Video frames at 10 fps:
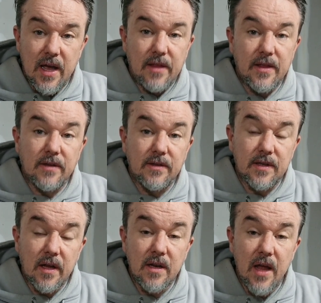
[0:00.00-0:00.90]
And then
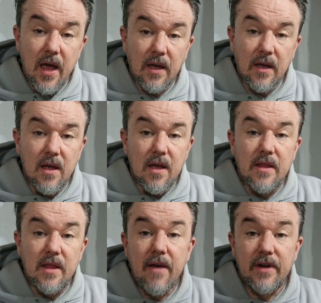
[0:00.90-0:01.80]
Sunday,
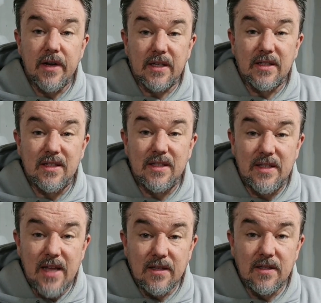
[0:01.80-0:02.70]
they have an
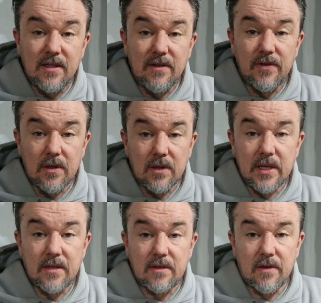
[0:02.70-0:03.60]
extensive
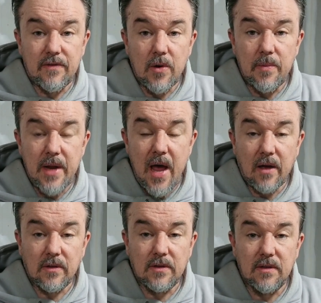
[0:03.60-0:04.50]
list of open
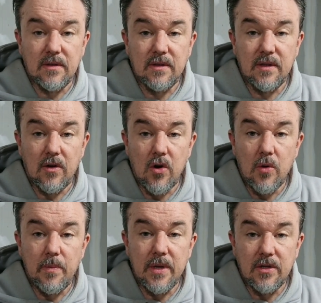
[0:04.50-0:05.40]
houses that are
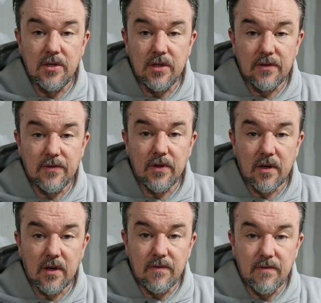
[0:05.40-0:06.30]
open just for
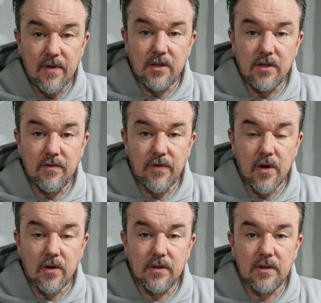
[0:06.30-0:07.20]
the convention
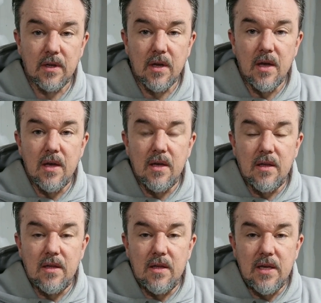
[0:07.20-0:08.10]
folks.
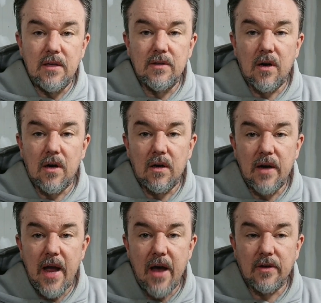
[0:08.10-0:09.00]
These are
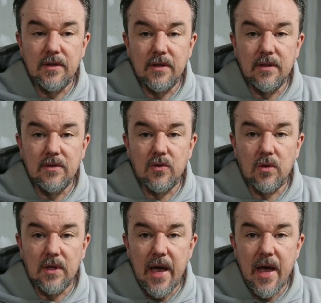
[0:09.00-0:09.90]
houses
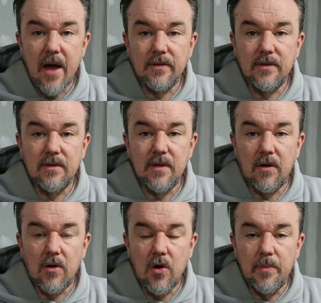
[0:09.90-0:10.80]
or layouts that
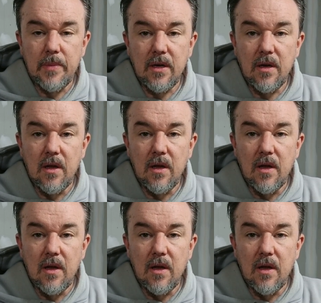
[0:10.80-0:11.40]
are open